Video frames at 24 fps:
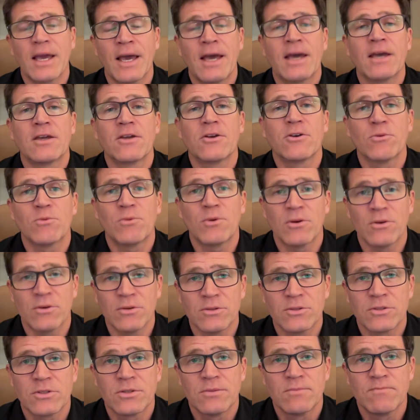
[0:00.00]
at your
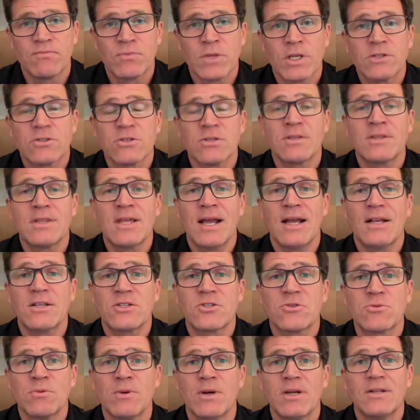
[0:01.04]
world. So
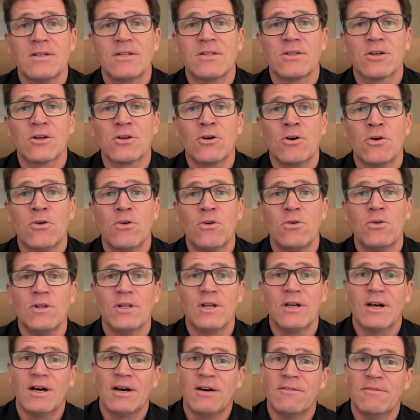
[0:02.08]
that's what the goal
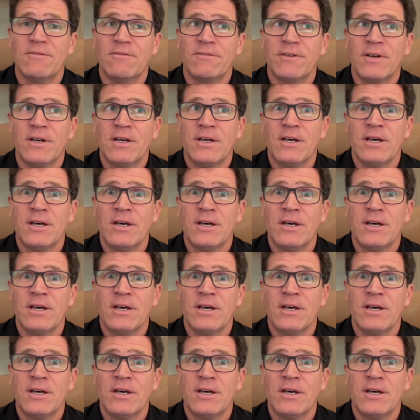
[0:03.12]
of